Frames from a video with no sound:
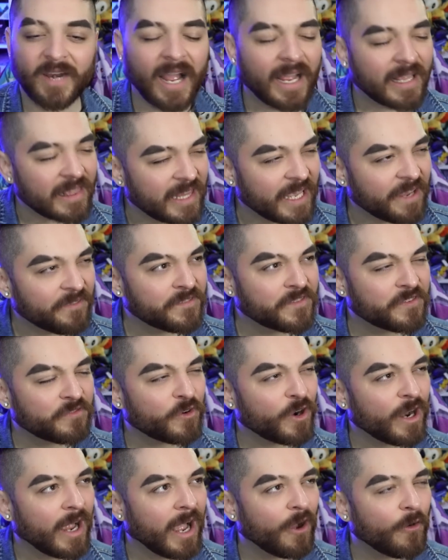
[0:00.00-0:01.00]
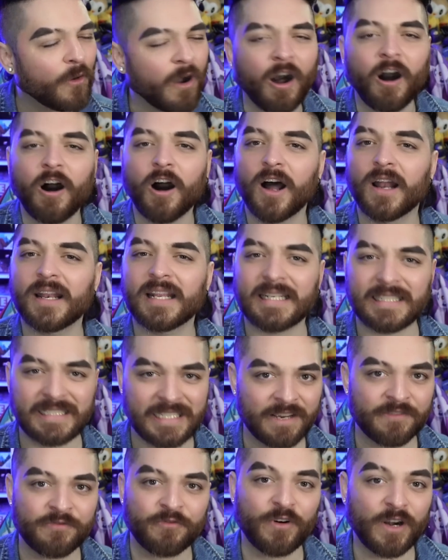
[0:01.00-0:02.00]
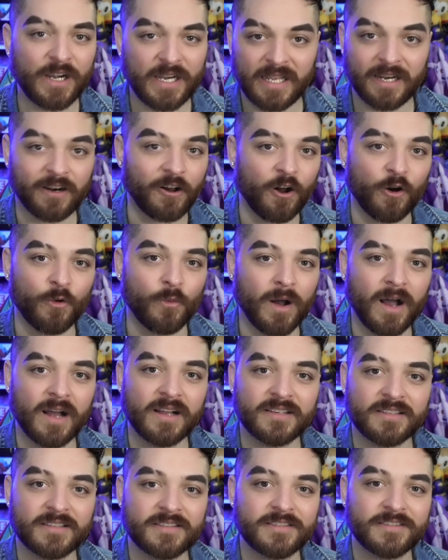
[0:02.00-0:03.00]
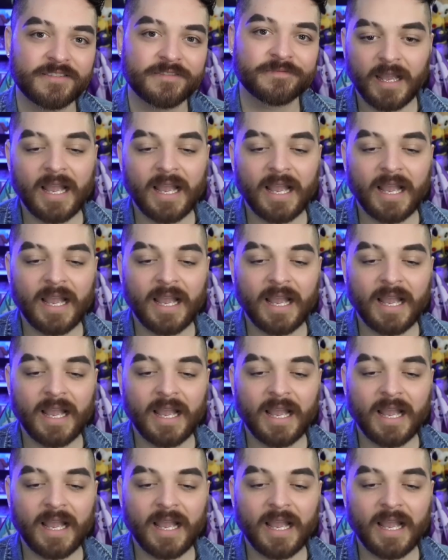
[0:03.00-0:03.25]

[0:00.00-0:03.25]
I lived for how odd and different it all was.